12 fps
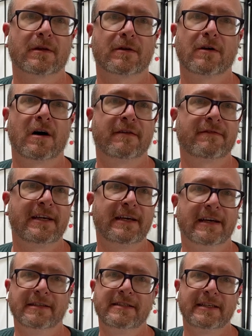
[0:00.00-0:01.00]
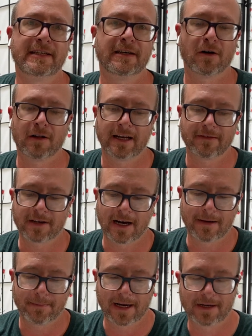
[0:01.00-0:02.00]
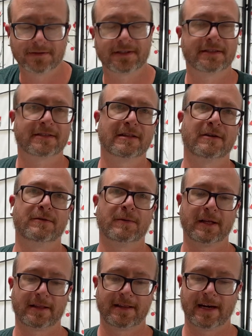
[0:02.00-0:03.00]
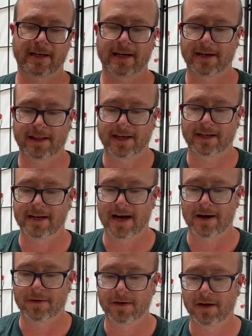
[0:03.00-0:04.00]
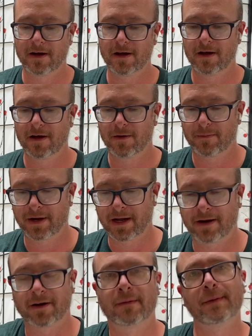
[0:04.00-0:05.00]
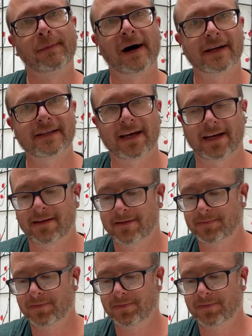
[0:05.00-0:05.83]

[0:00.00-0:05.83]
Coffee and tea all have compounds that slow that kind of thing down, but not Yerba Maté.